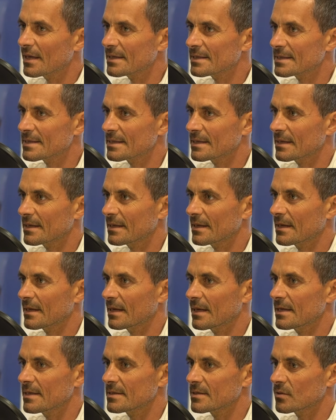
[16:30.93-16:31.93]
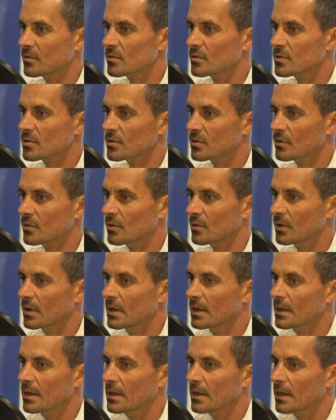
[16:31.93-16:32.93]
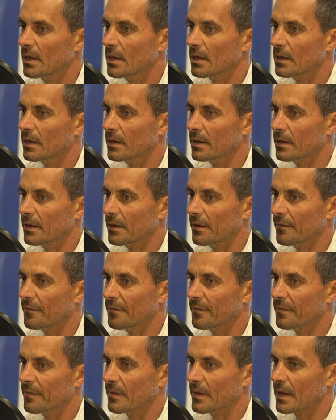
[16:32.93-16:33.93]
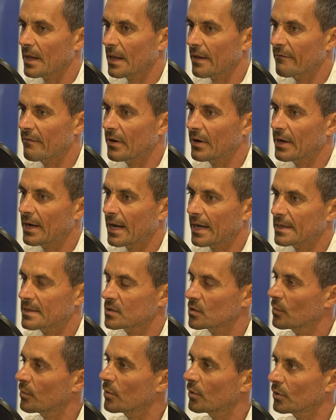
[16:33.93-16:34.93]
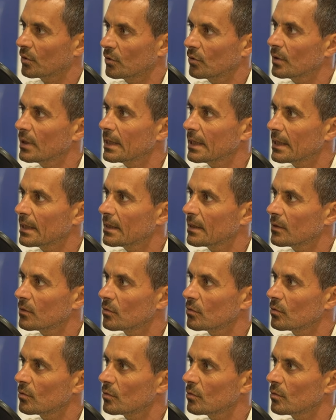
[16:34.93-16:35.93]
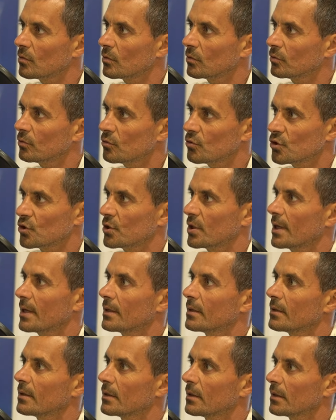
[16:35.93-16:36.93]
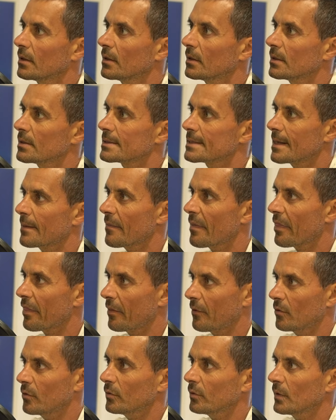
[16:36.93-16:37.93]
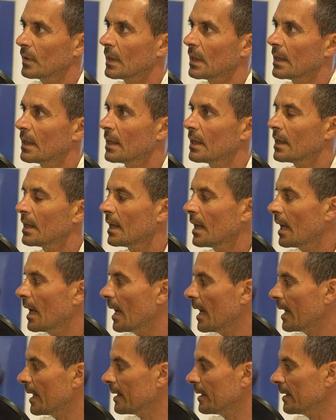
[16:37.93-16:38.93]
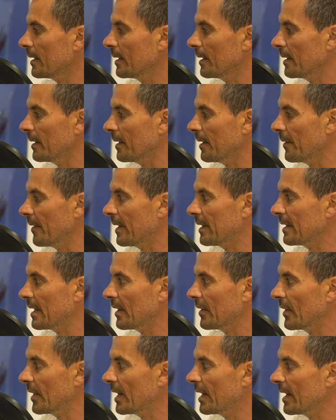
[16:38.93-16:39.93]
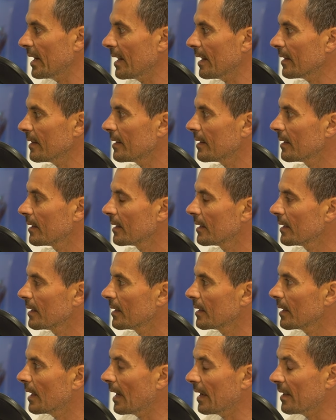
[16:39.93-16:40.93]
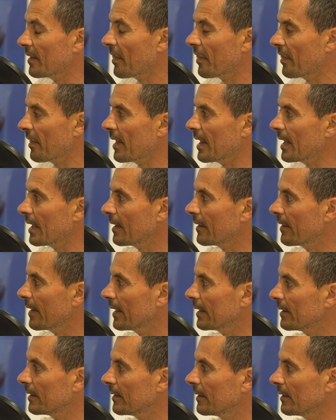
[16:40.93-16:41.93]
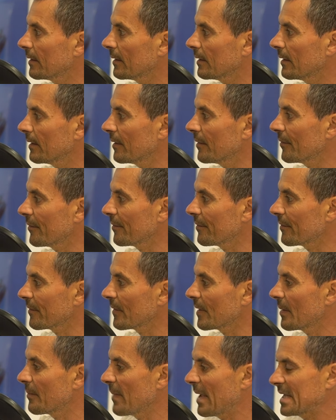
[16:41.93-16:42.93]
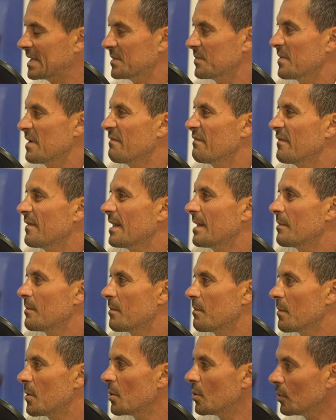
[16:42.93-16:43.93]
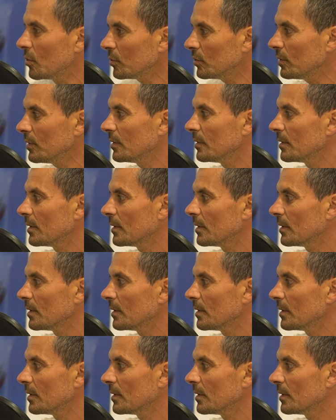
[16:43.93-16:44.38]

is uh, is also um, a very nice opportunity to to share uh, some thought and uh, and i really need i think that um, makes me feel good